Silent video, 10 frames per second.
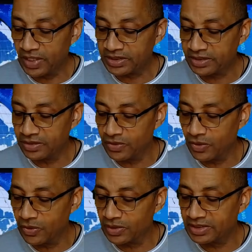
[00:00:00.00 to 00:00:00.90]

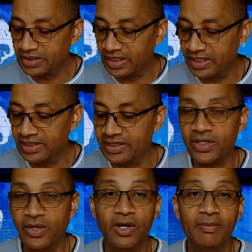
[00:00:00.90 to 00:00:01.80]
congressional or
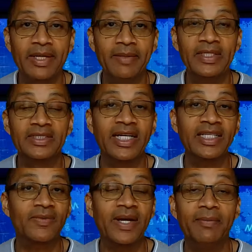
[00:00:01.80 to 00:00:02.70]
Senate term limits.
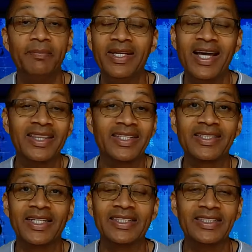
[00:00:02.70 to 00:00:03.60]
That's right.
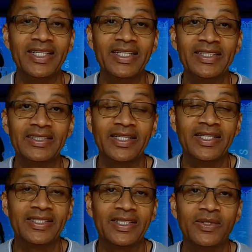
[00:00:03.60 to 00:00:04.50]
Nothing's going to change
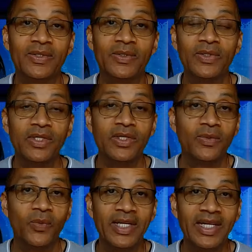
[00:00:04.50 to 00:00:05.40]
until
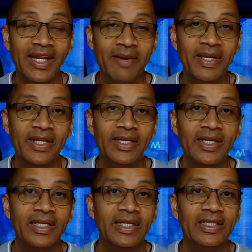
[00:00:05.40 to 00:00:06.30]
we limit.
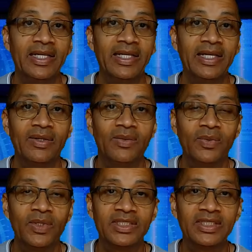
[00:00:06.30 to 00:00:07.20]

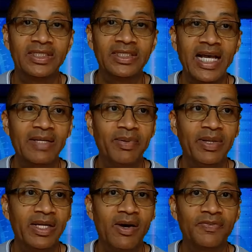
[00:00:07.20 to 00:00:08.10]
What has these guys
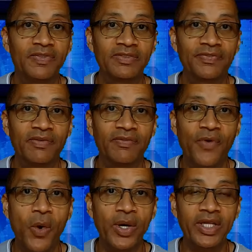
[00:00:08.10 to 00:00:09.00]
been in office for
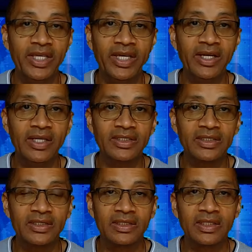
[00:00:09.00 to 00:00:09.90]
40
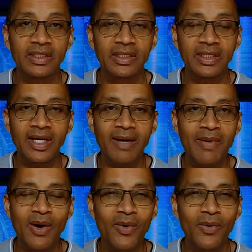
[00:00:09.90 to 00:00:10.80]
years?
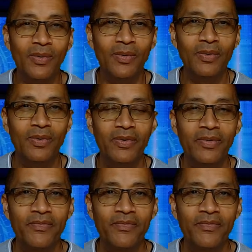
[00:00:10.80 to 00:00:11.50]
Come on.